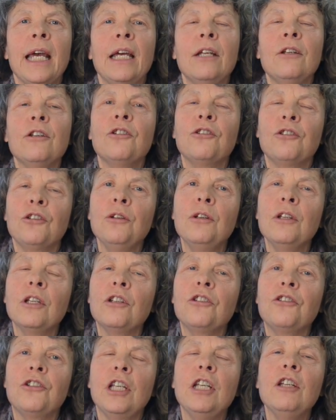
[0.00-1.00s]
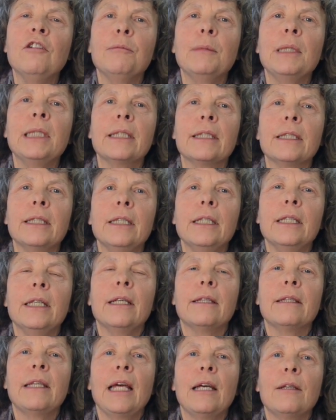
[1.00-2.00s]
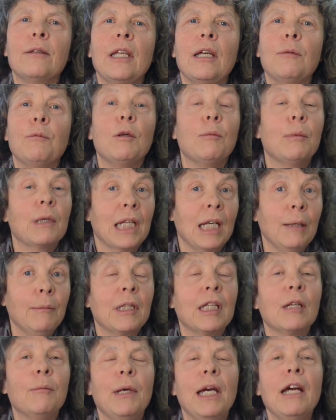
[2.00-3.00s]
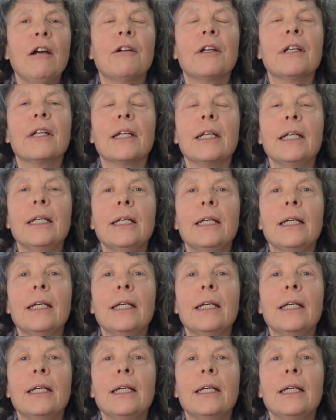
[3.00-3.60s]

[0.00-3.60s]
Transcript: and student achievement that were becoming apparent.